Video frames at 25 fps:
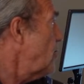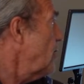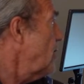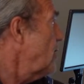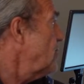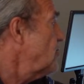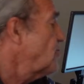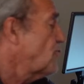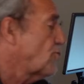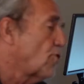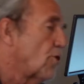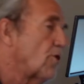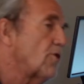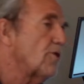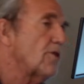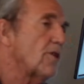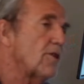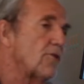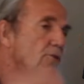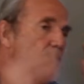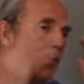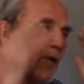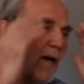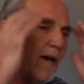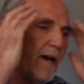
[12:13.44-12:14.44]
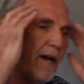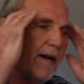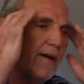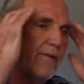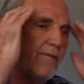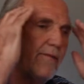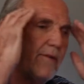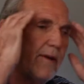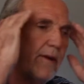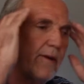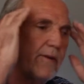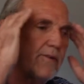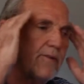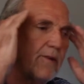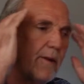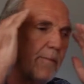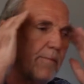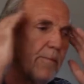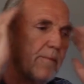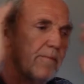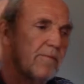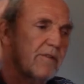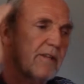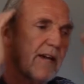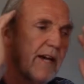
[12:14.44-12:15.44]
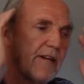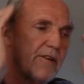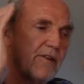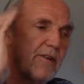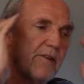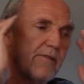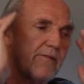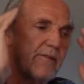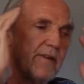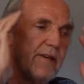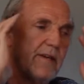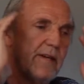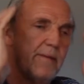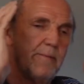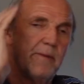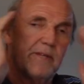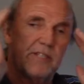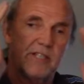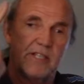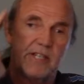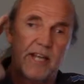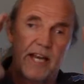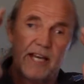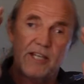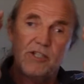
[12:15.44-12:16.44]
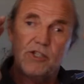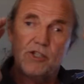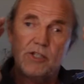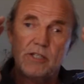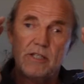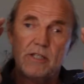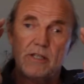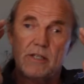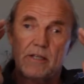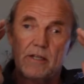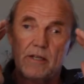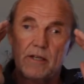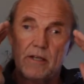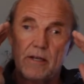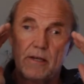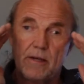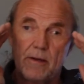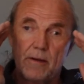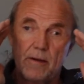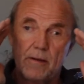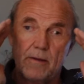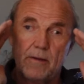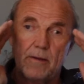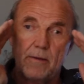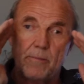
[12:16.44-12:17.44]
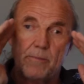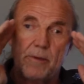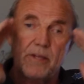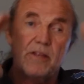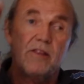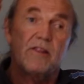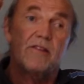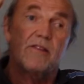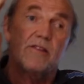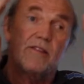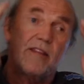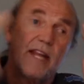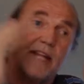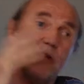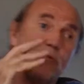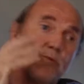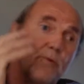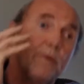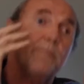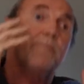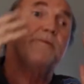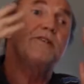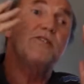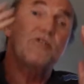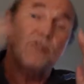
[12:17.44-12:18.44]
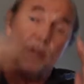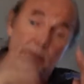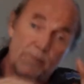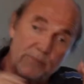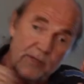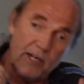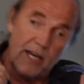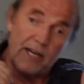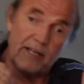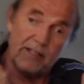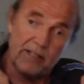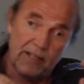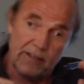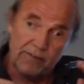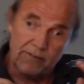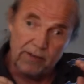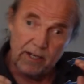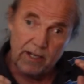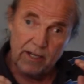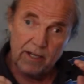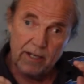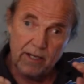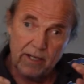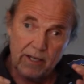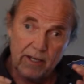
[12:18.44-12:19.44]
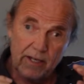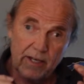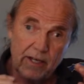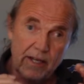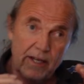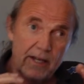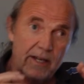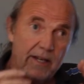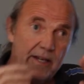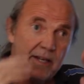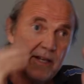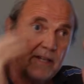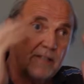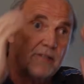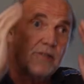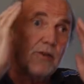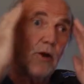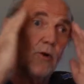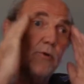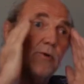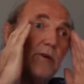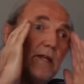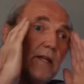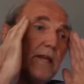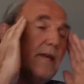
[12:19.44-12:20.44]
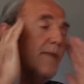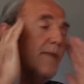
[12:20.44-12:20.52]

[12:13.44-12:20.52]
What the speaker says: a historian, you have a kind of imagination, but that will be subjective. It's only